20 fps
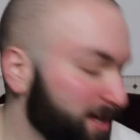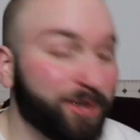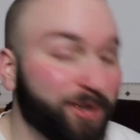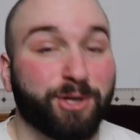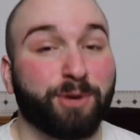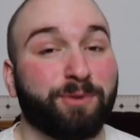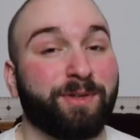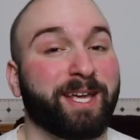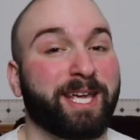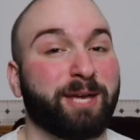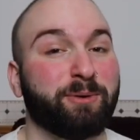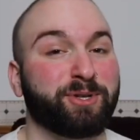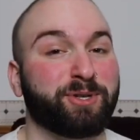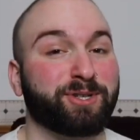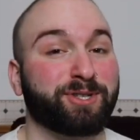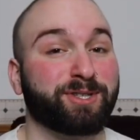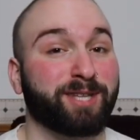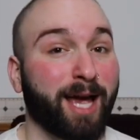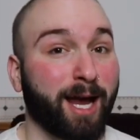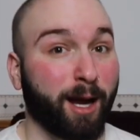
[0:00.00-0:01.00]
Do you think he was
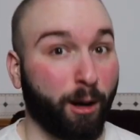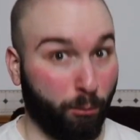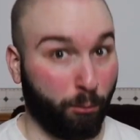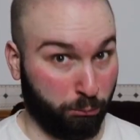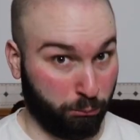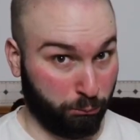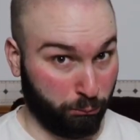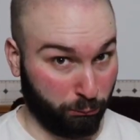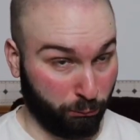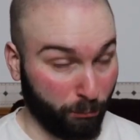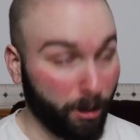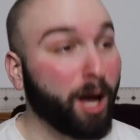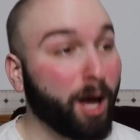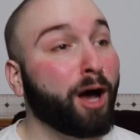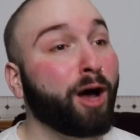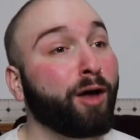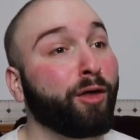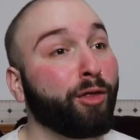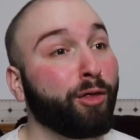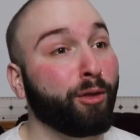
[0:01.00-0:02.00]
just like,
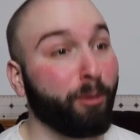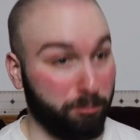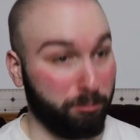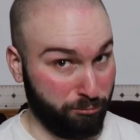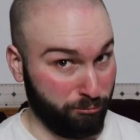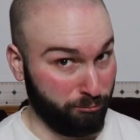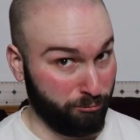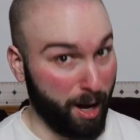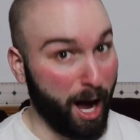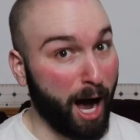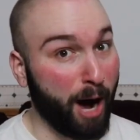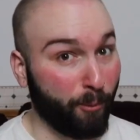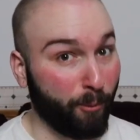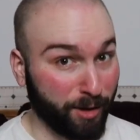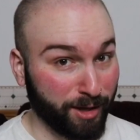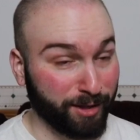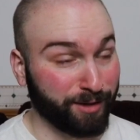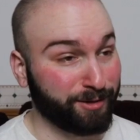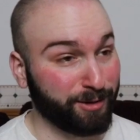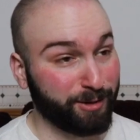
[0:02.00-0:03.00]
I
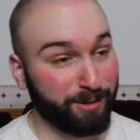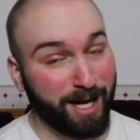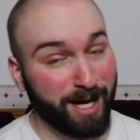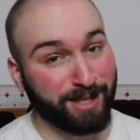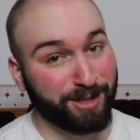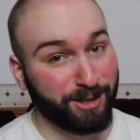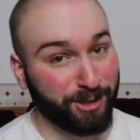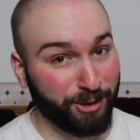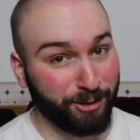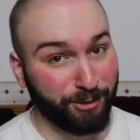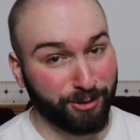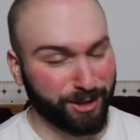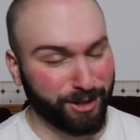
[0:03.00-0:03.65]
want to do that to you.